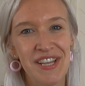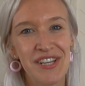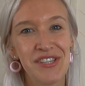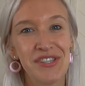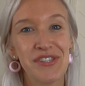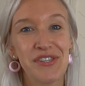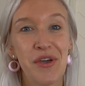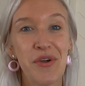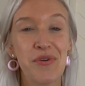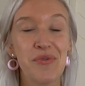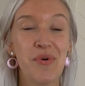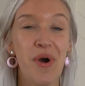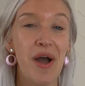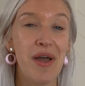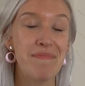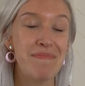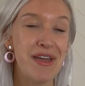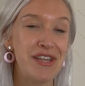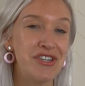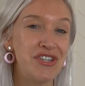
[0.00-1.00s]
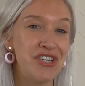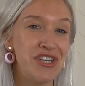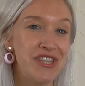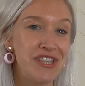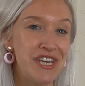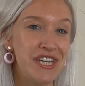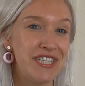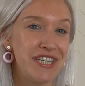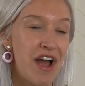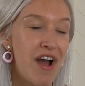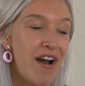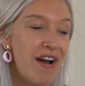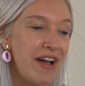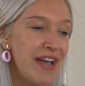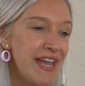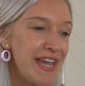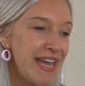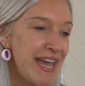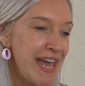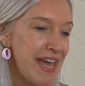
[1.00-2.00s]
So I mentioned that
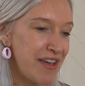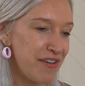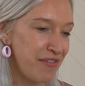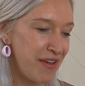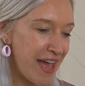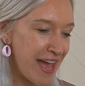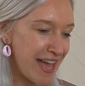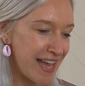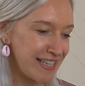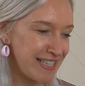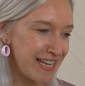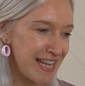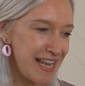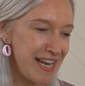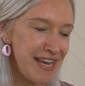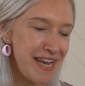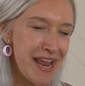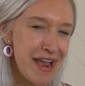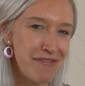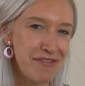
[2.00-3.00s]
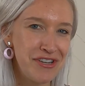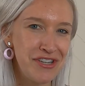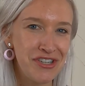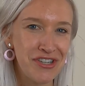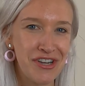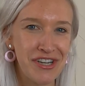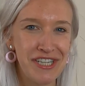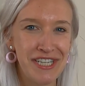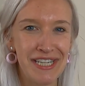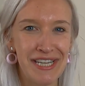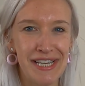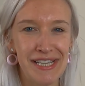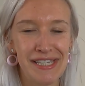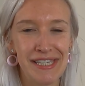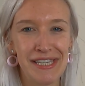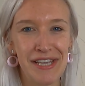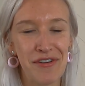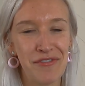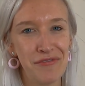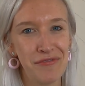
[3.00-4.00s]
I have had
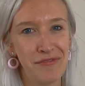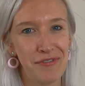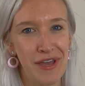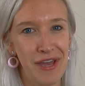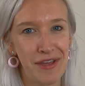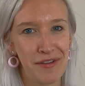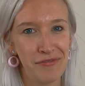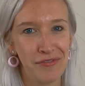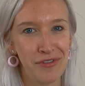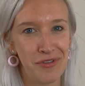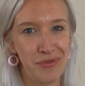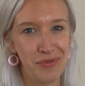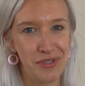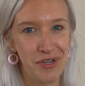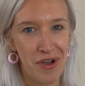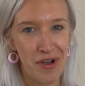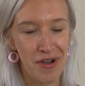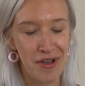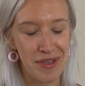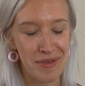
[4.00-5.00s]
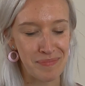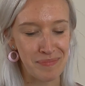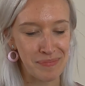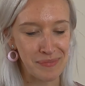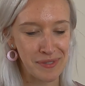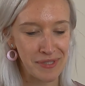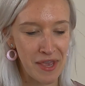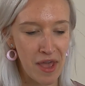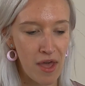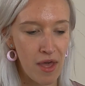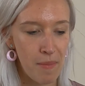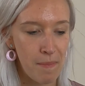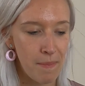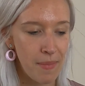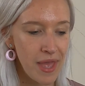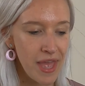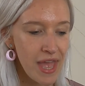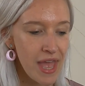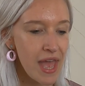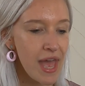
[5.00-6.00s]
laryngitis a fair few times and